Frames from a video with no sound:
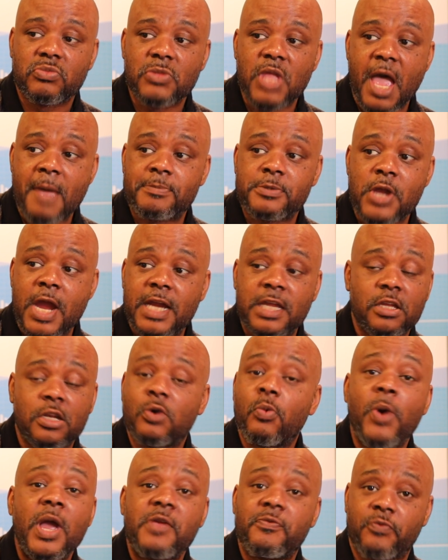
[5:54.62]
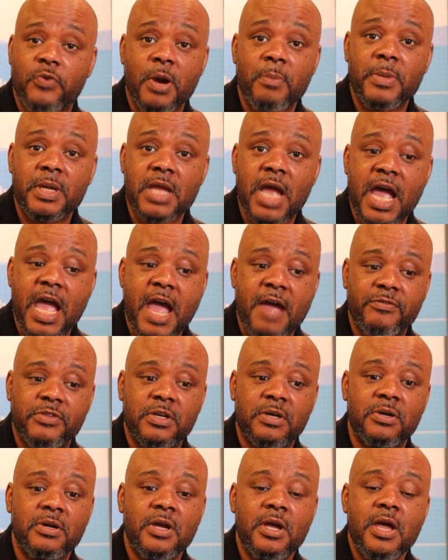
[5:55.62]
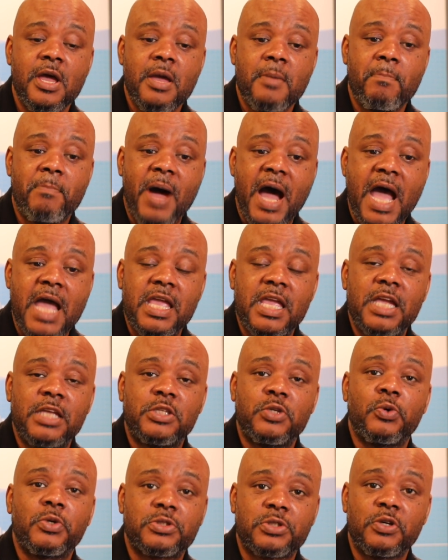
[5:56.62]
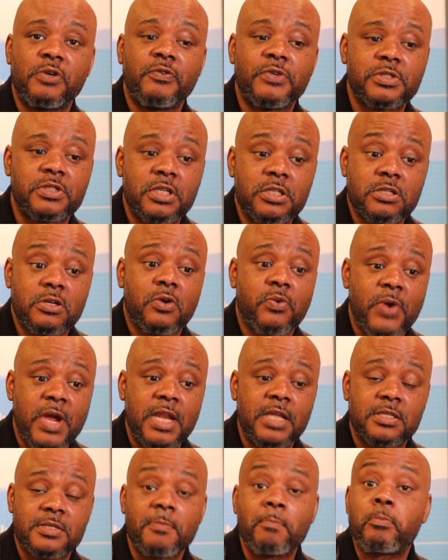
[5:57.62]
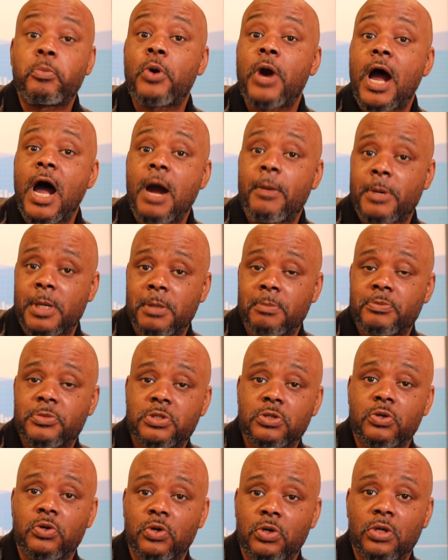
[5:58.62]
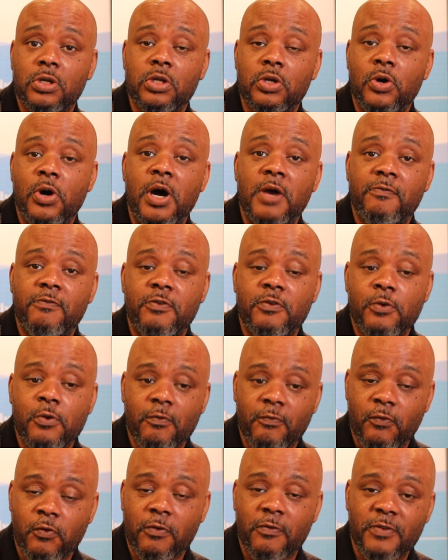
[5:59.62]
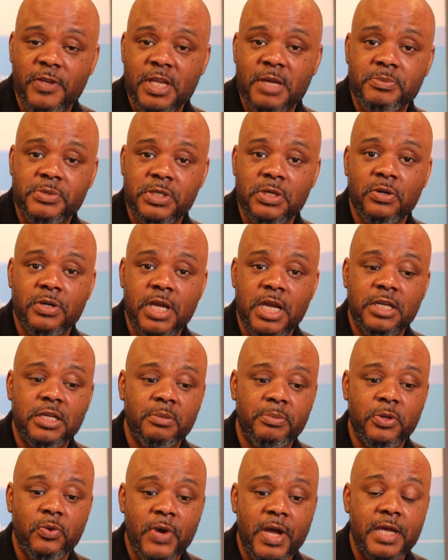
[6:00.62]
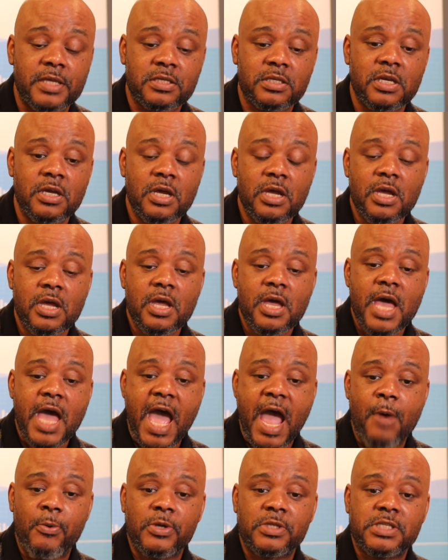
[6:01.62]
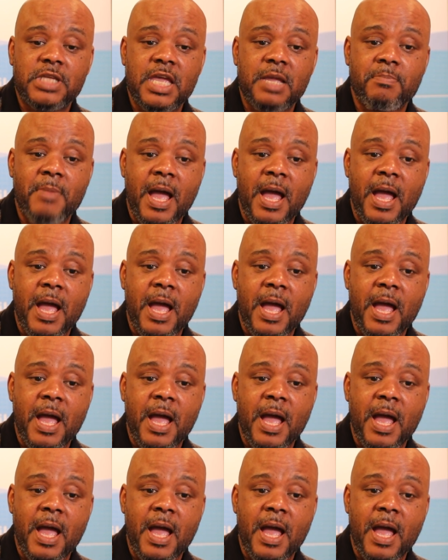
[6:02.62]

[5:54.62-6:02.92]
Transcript: abstracted away from me. I have to buy into a service. This created some problems early on for, for VMC on AWS. I would take